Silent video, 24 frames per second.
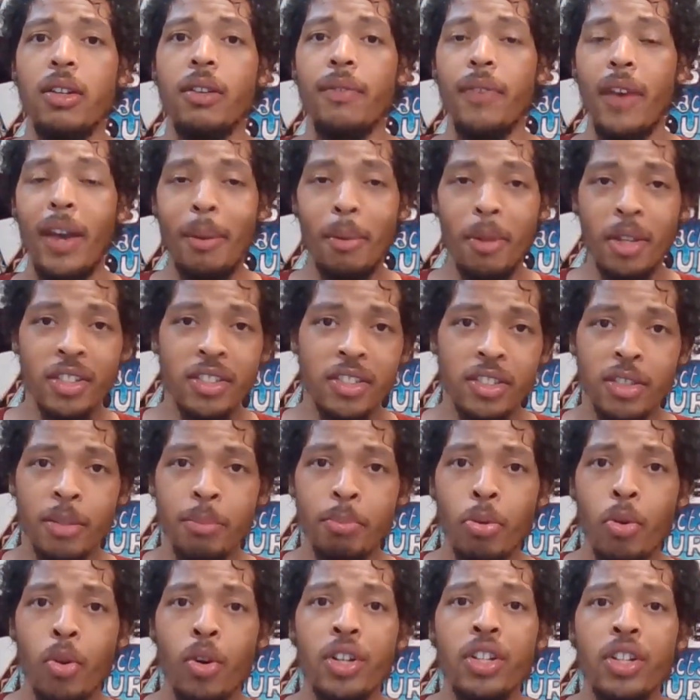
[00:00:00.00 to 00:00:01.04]
Family, this is
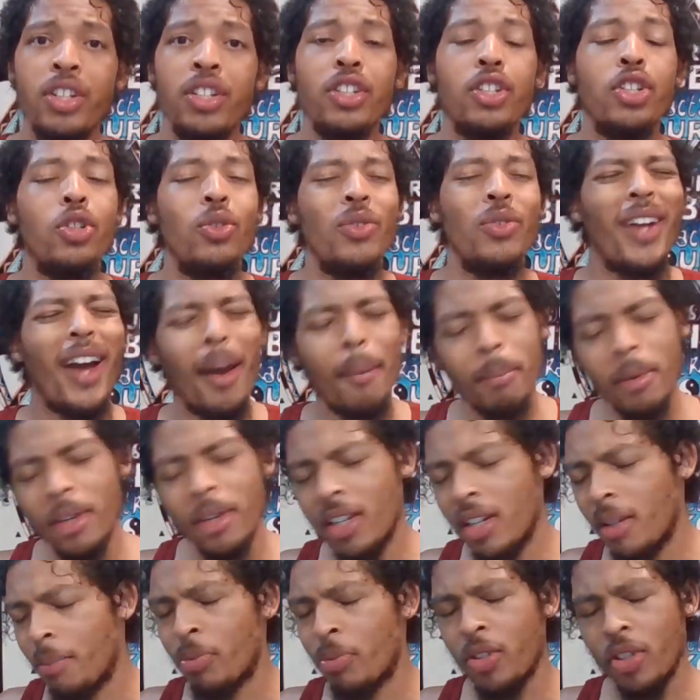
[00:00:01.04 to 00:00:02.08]
important. Do not be
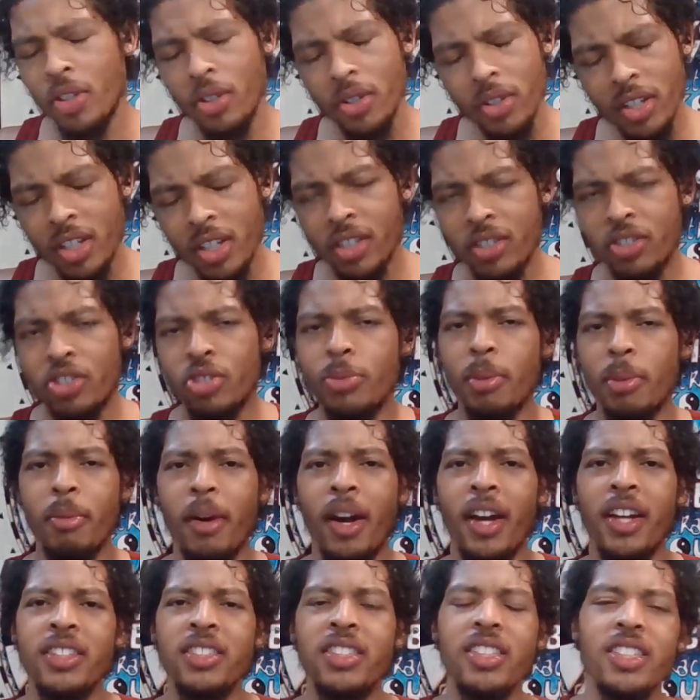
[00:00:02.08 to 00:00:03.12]
in a purely consumer
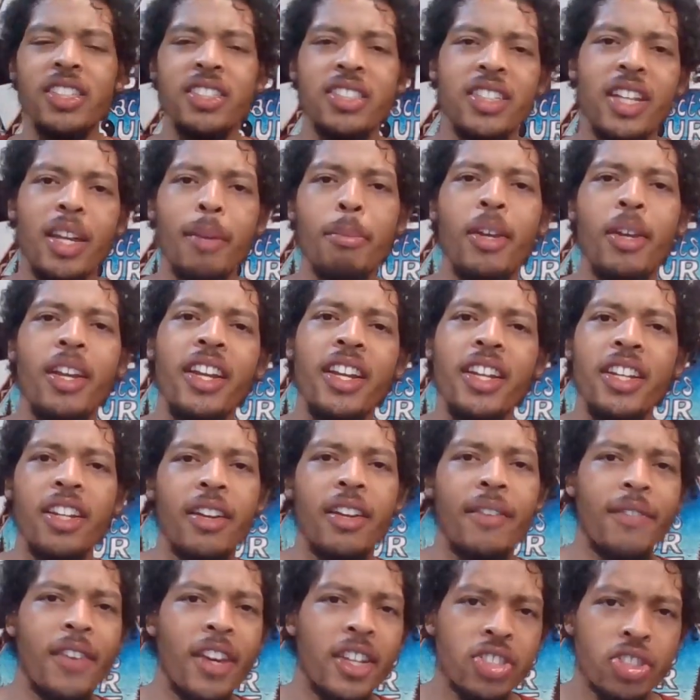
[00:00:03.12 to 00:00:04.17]
mindset. Instead, being in an
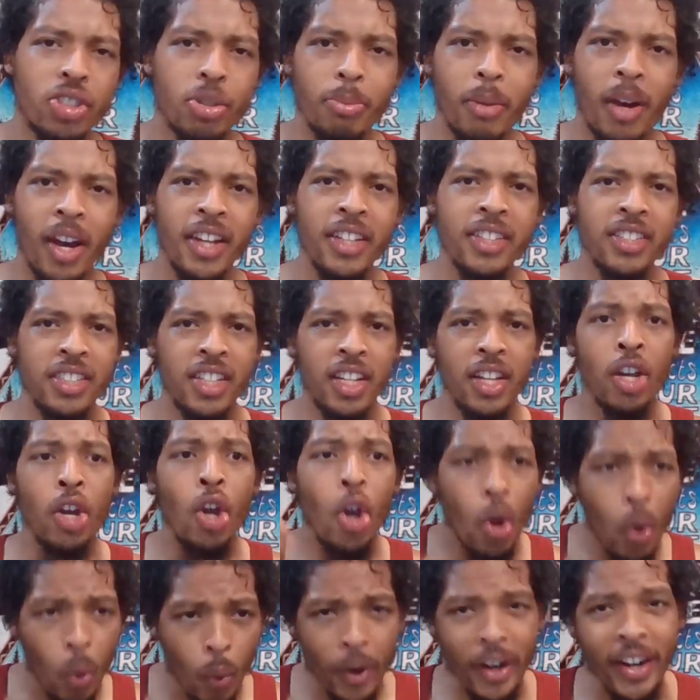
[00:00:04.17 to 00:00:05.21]
investor mindset.
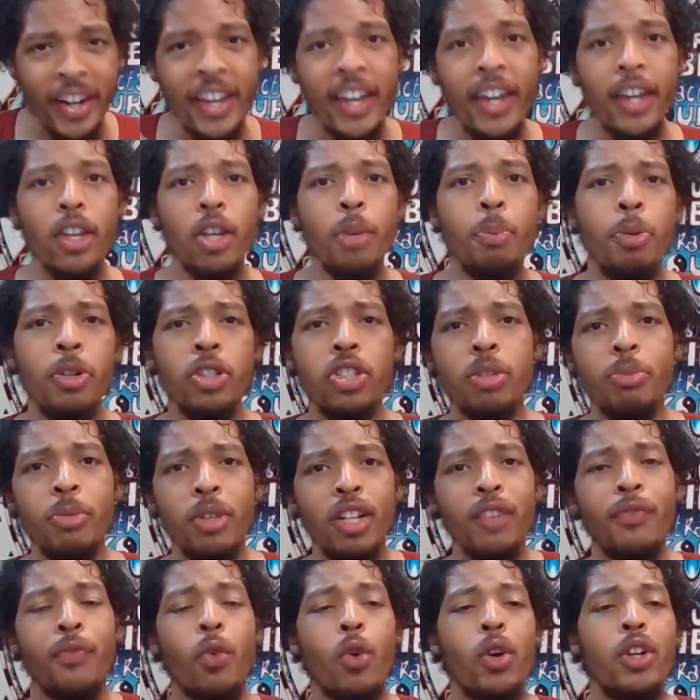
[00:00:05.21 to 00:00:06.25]
Where can you put your
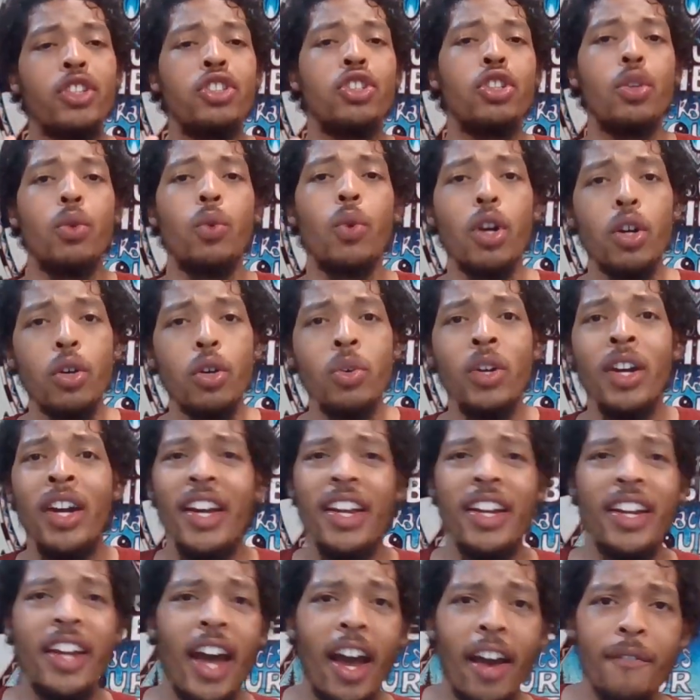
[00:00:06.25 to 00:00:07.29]
money for it to grow,
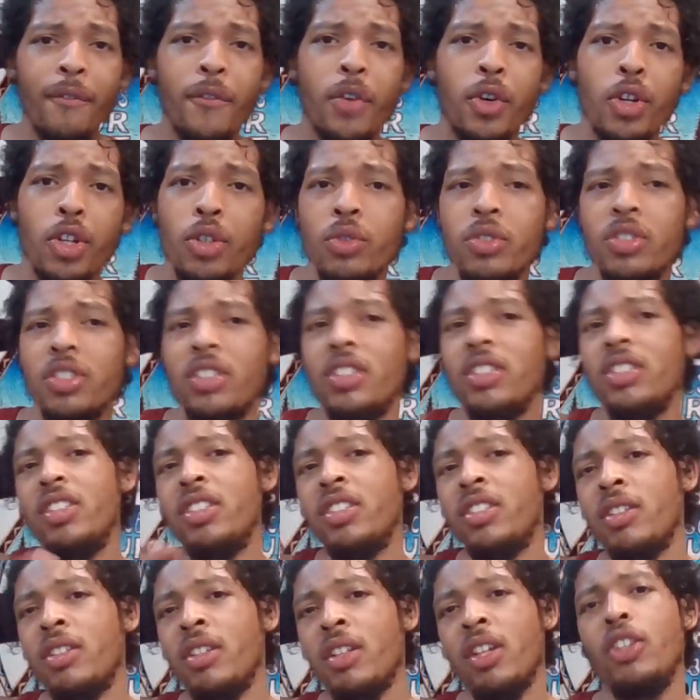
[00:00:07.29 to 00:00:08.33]
not for you to
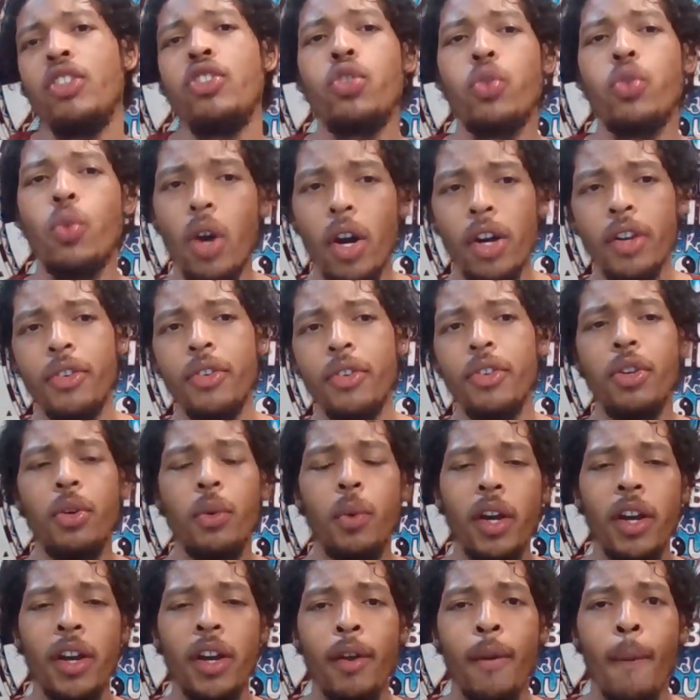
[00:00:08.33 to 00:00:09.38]
just squander it
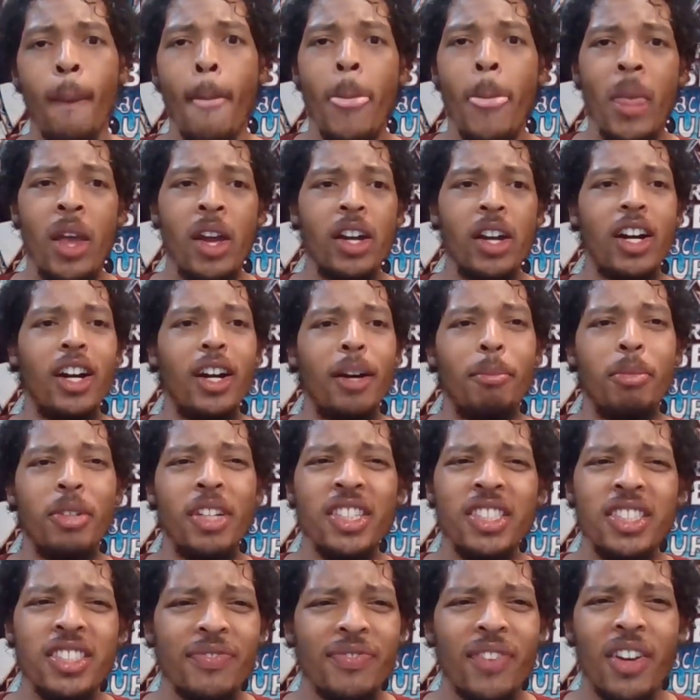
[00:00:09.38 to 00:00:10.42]
away? But
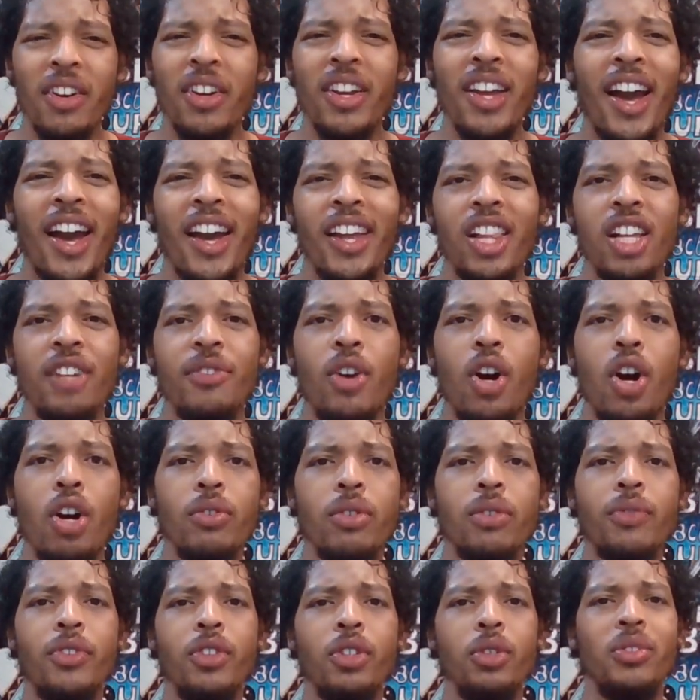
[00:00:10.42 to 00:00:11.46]
this is a very high level
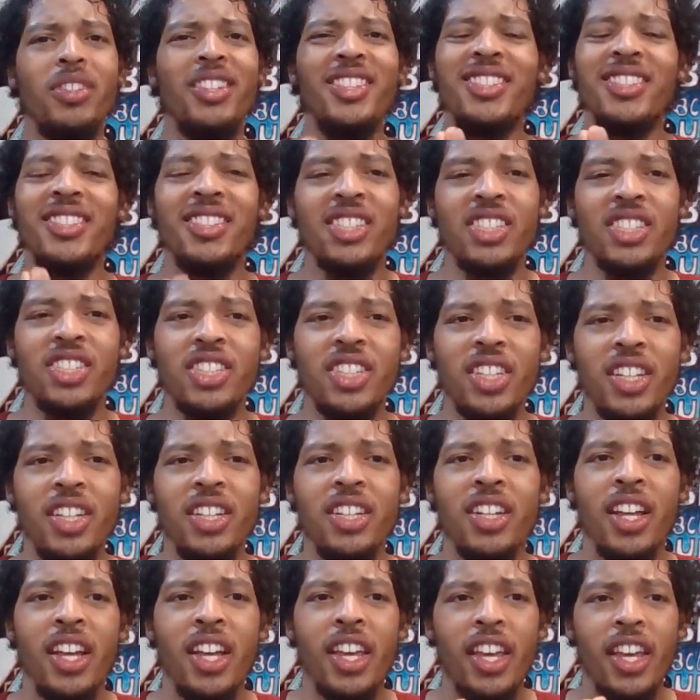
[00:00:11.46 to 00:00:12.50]
overview. This is the
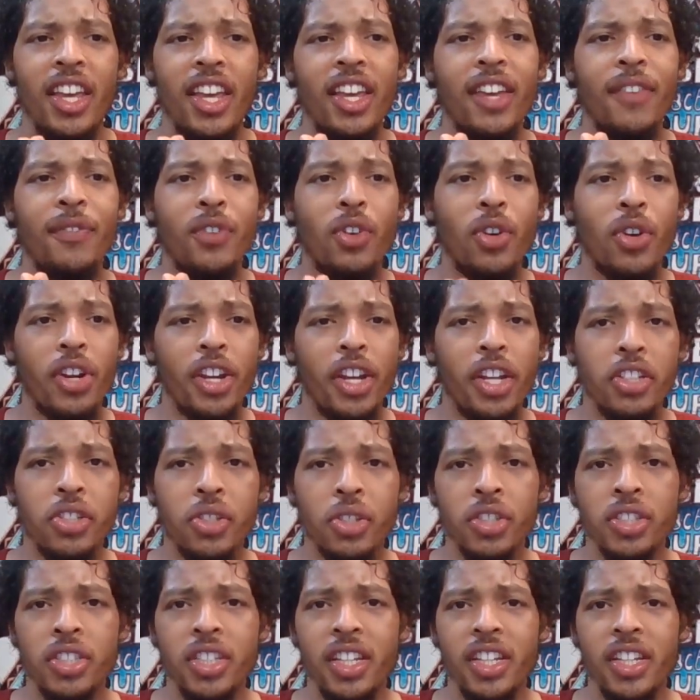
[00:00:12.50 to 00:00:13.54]
sheet. If you're
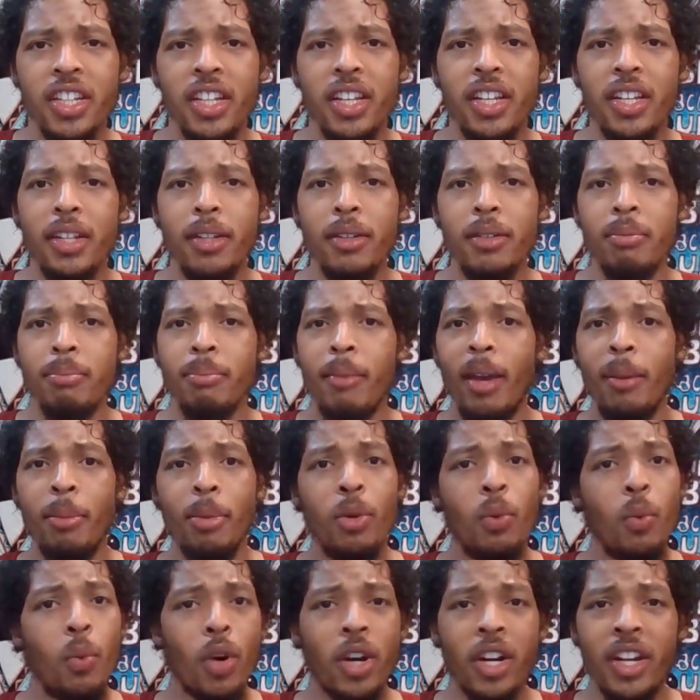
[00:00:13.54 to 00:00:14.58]
interested in maybe
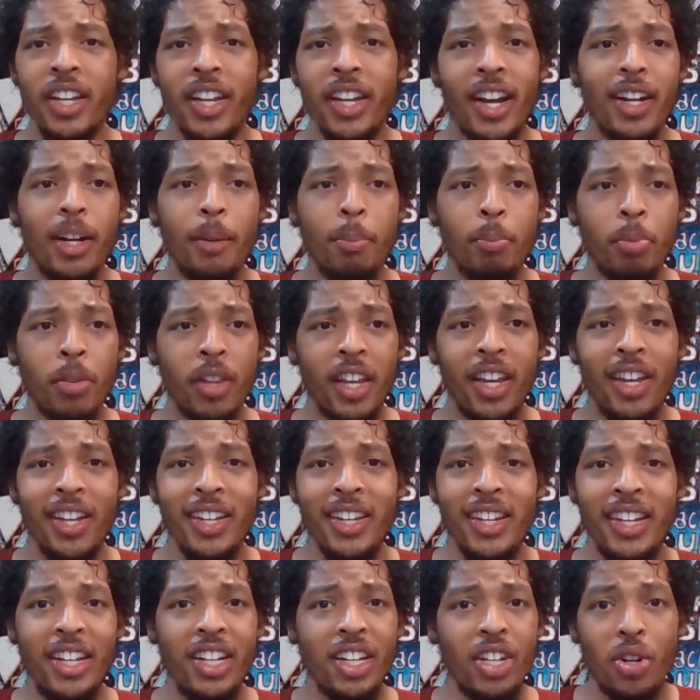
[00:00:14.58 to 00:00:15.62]
working out a
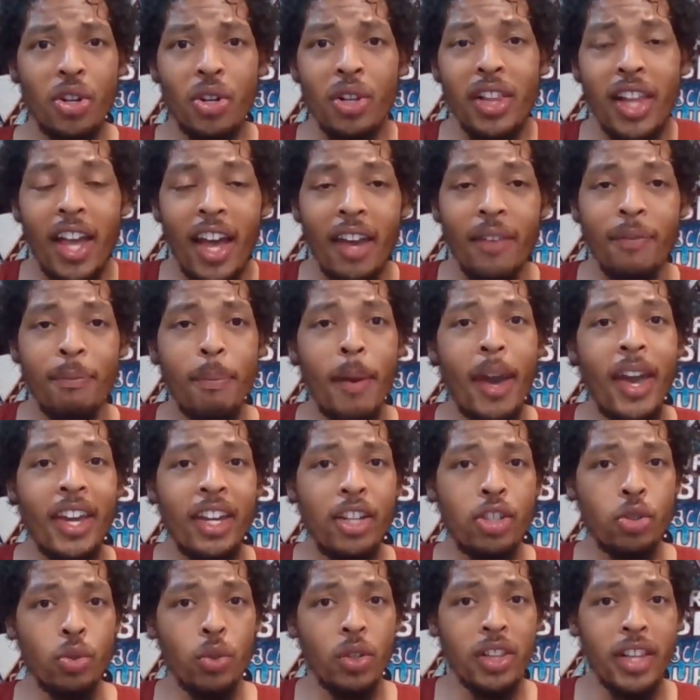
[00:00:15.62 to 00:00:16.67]
plan, getting your life back
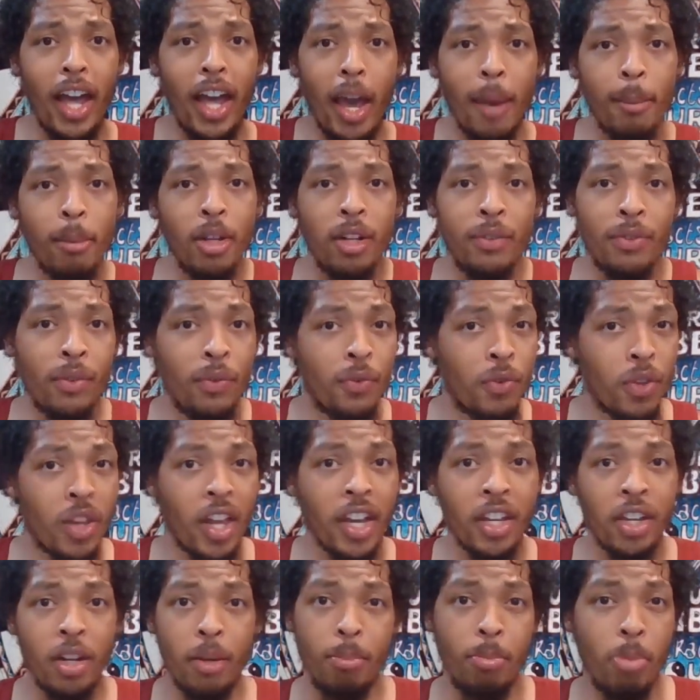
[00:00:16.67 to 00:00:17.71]
into alignment, if you feel
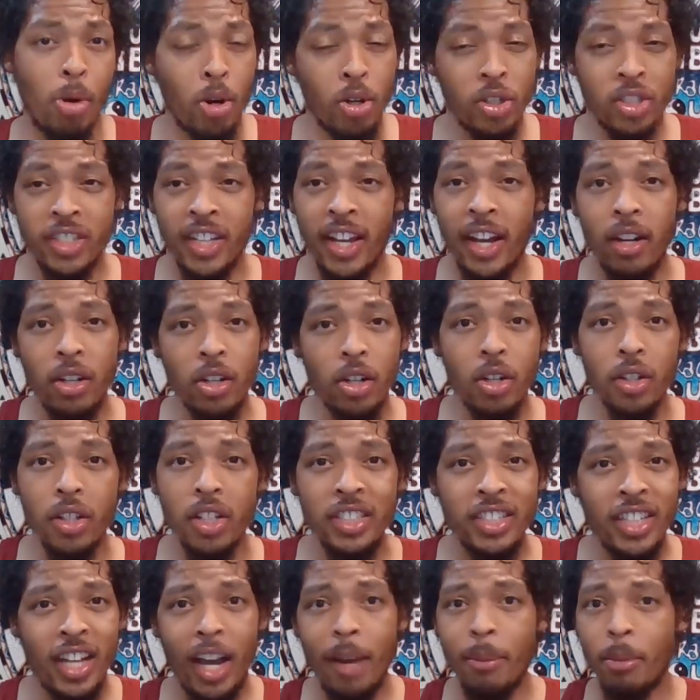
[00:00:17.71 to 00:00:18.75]
like you're burnt out all the
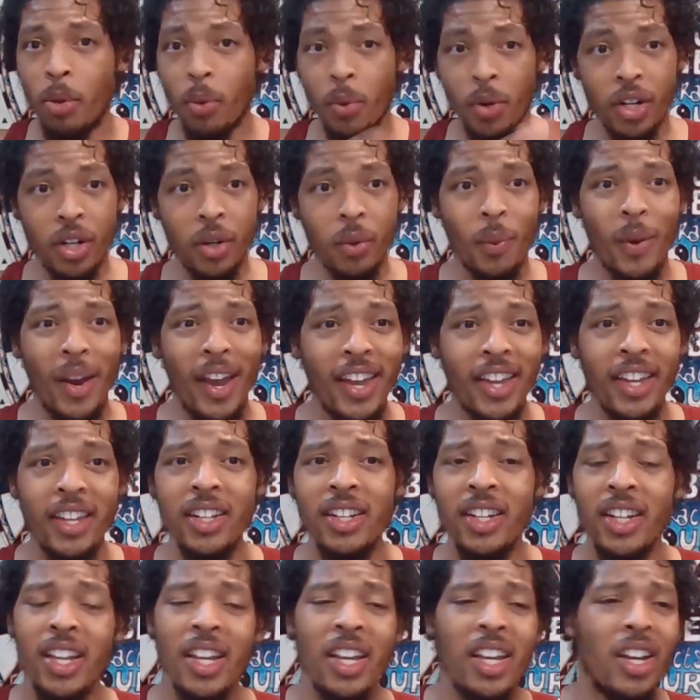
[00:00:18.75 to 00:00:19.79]
time, you're running
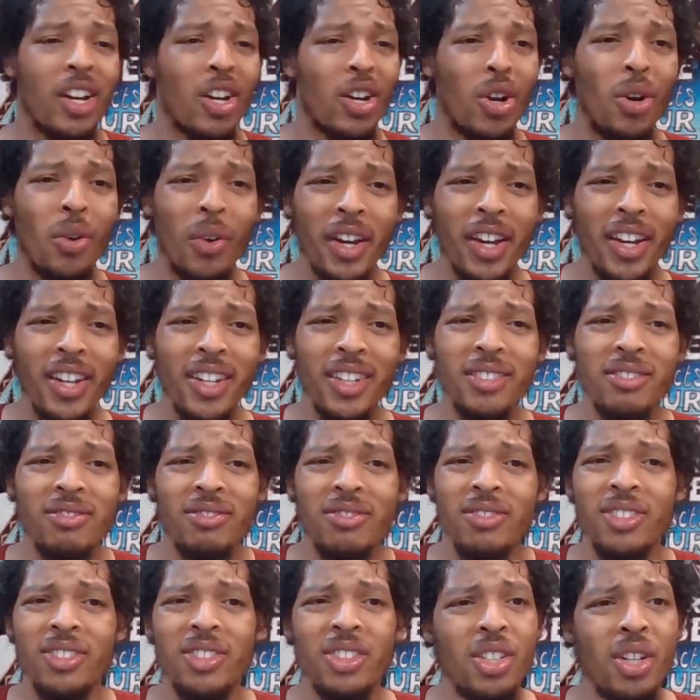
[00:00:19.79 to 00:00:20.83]
ragged, go ahead and
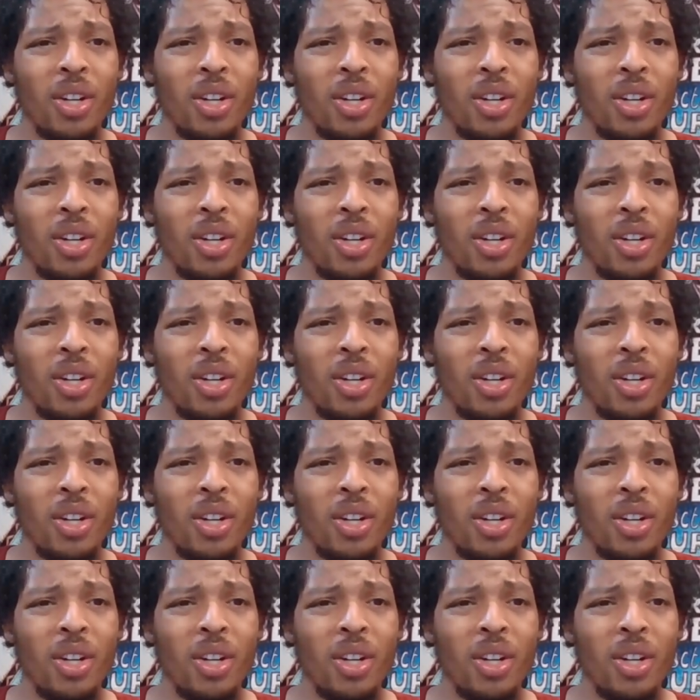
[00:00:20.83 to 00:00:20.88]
